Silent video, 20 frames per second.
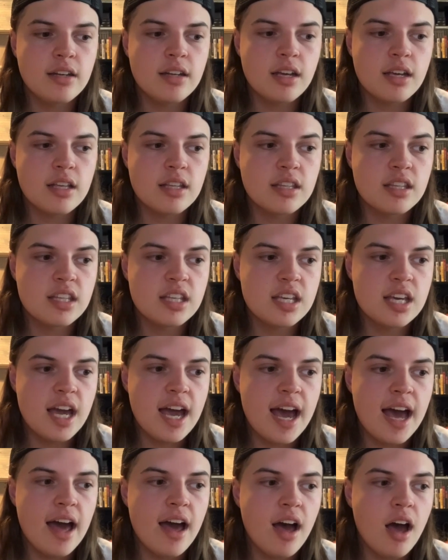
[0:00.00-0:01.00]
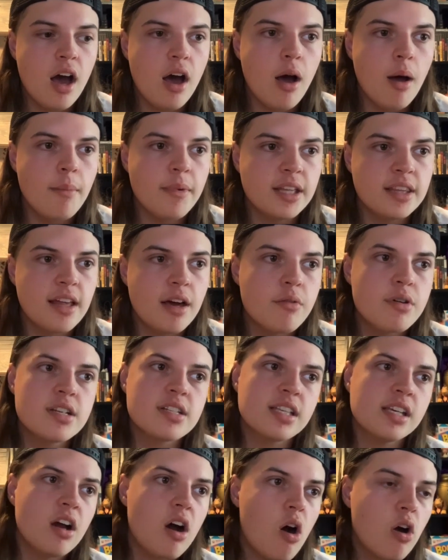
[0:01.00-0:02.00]
is
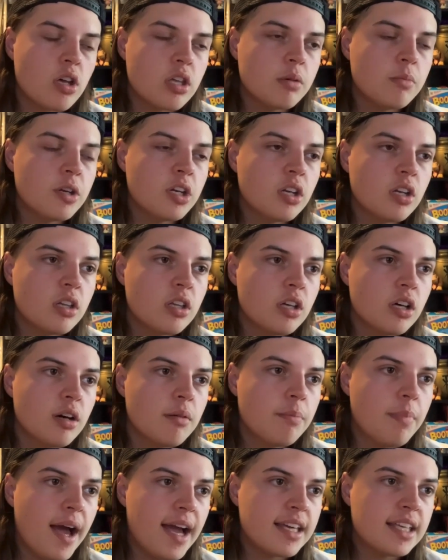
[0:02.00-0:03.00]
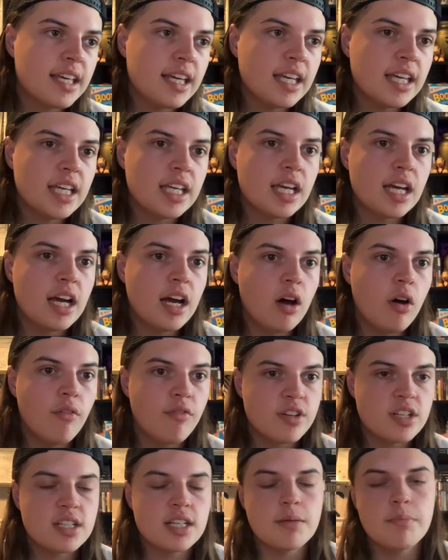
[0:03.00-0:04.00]
the argument that Becky
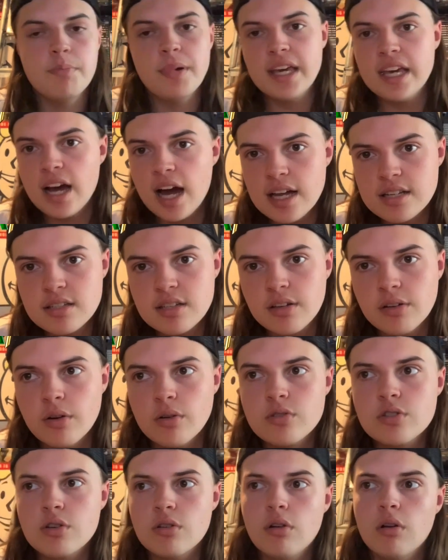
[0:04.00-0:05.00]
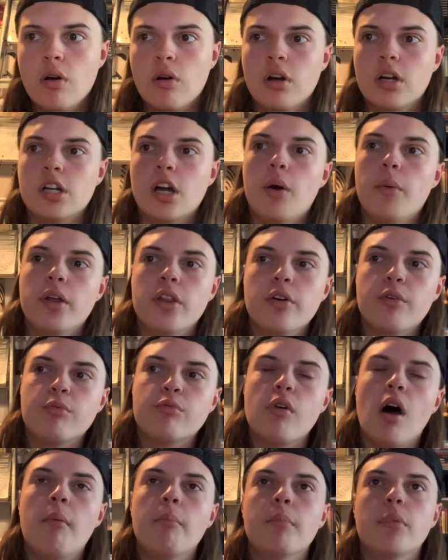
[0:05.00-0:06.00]
obviously beat Asuka not too long ago at the
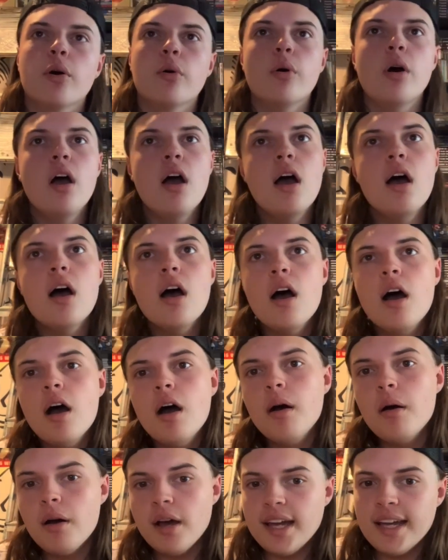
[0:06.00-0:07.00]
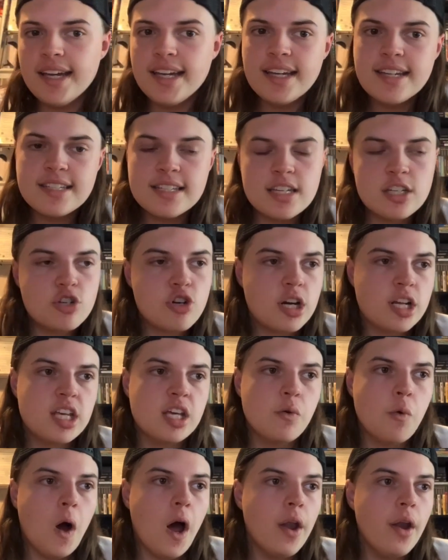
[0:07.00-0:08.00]
Rumble. It's a
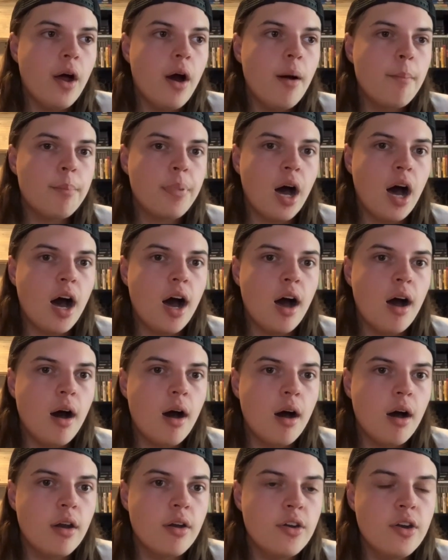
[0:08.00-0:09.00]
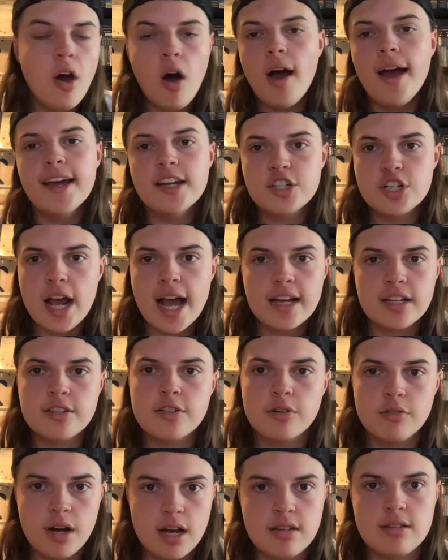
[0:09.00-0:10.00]
tricky one, but Nia Jax
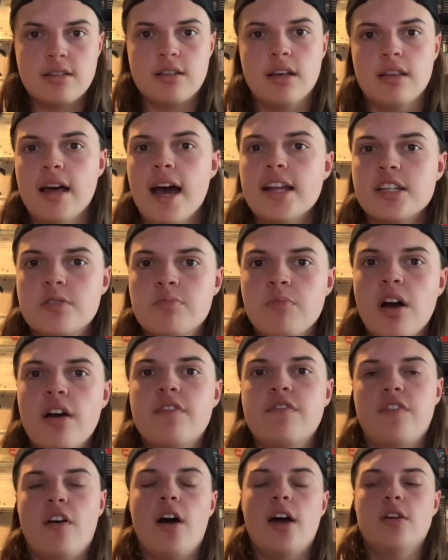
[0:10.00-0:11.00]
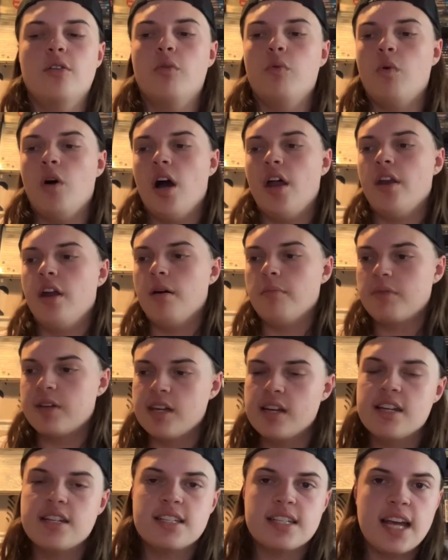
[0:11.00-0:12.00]
or Asuka, that's my final one. I'm
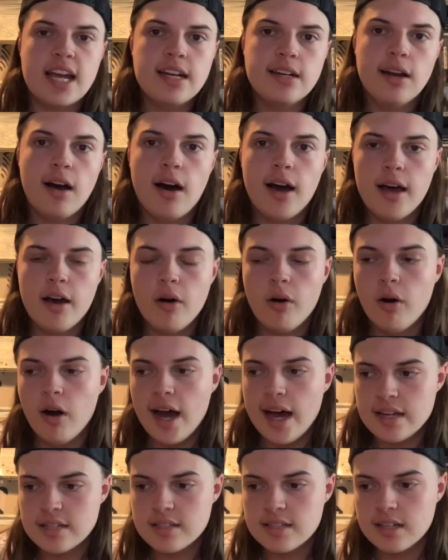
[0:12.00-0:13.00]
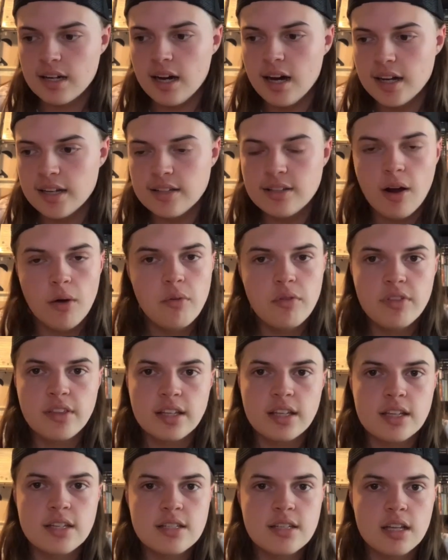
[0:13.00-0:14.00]
going to say Nia or Asuka. I don't
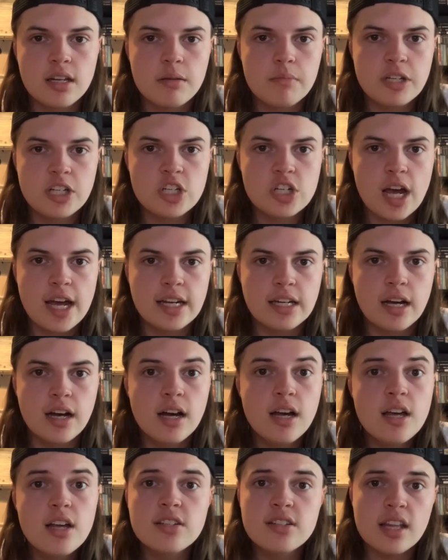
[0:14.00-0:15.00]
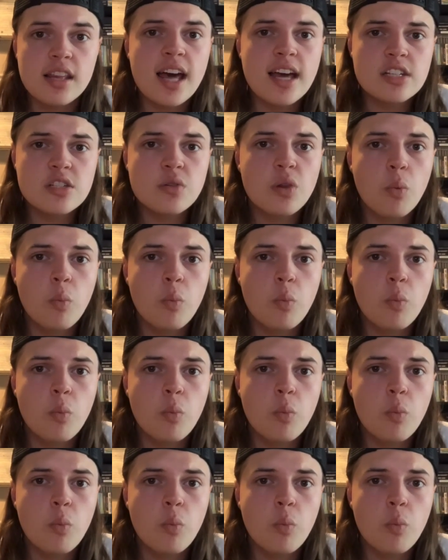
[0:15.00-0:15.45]
think it's going to be Shayna. So that's the